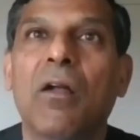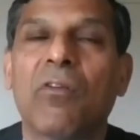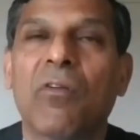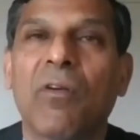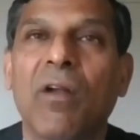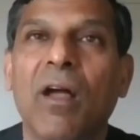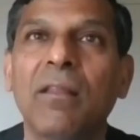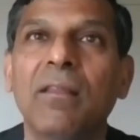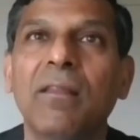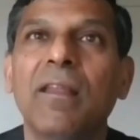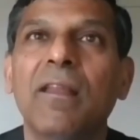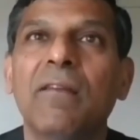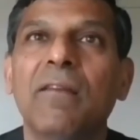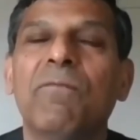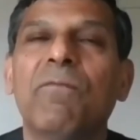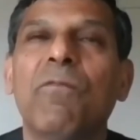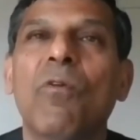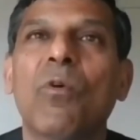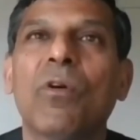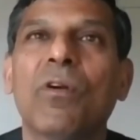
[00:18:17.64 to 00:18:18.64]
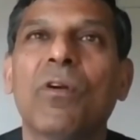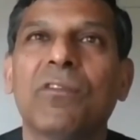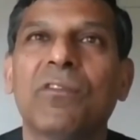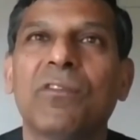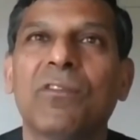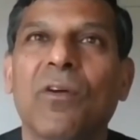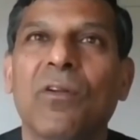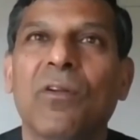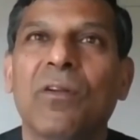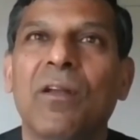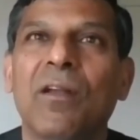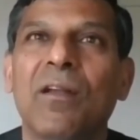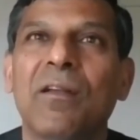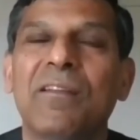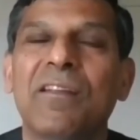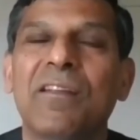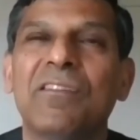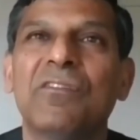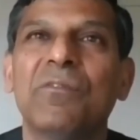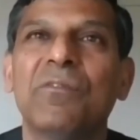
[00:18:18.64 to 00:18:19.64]
rather than focus on
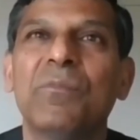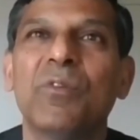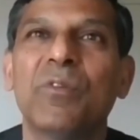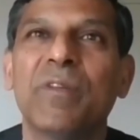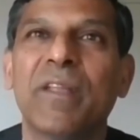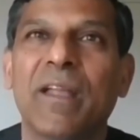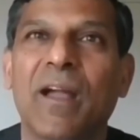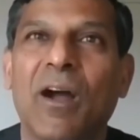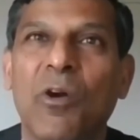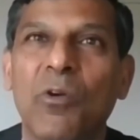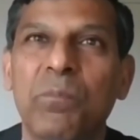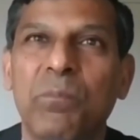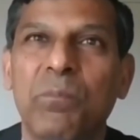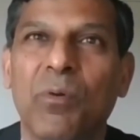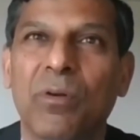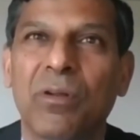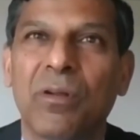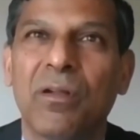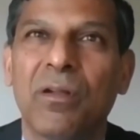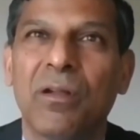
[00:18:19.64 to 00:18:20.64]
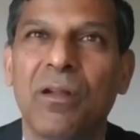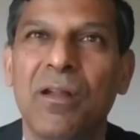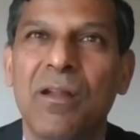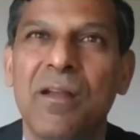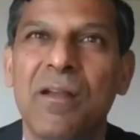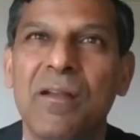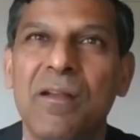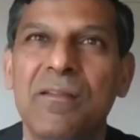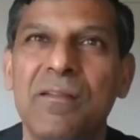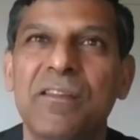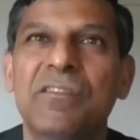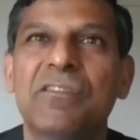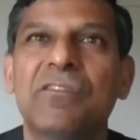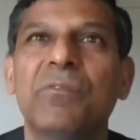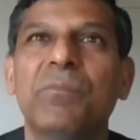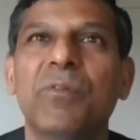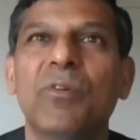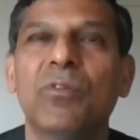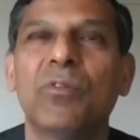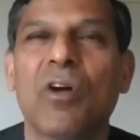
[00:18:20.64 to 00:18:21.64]
distributing output,
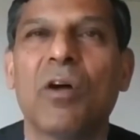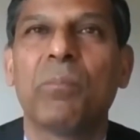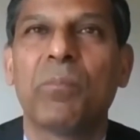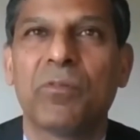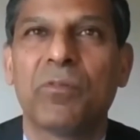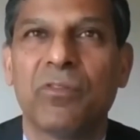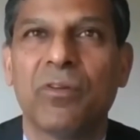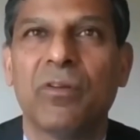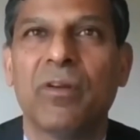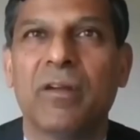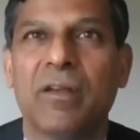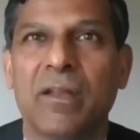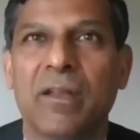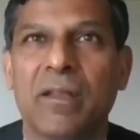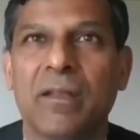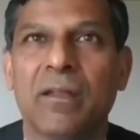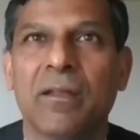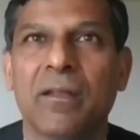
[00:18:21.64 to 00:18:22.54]
distribute opportunity.